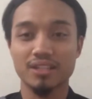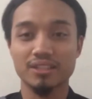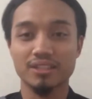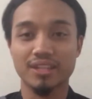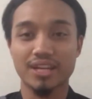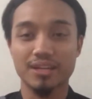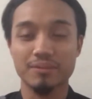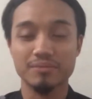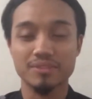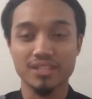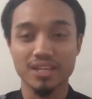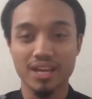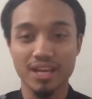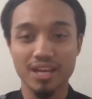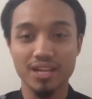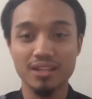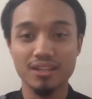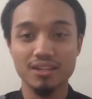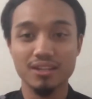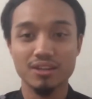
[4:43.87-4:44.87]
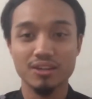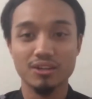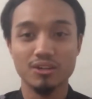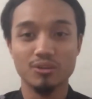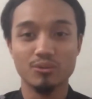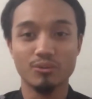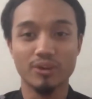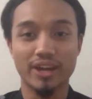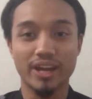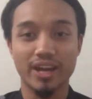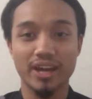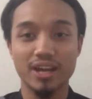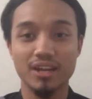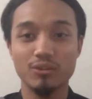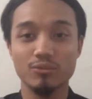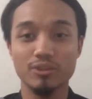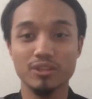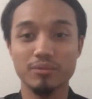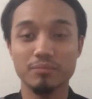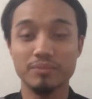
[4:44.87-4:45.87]
times L, where L
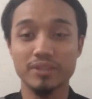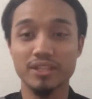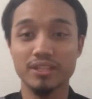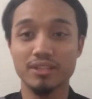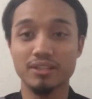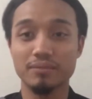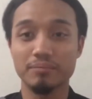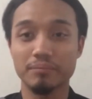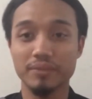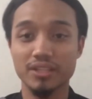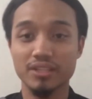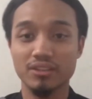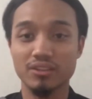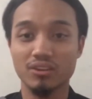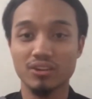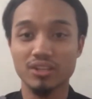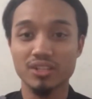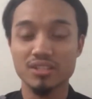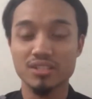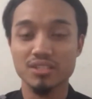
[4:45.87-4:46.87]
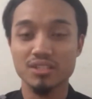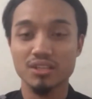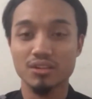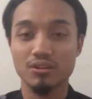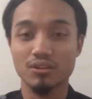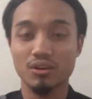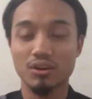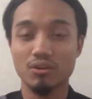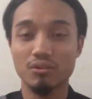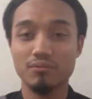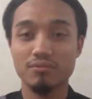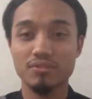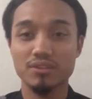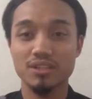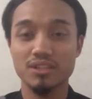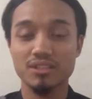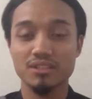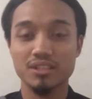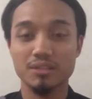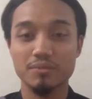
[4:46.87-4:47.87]
will be the mean noise
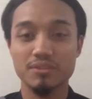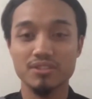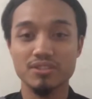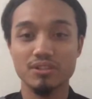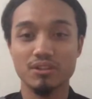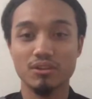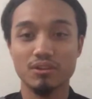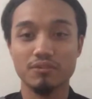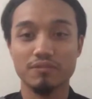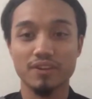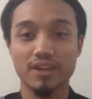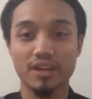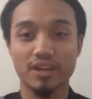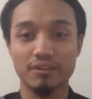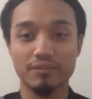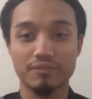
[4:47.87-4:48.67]
over summation of F.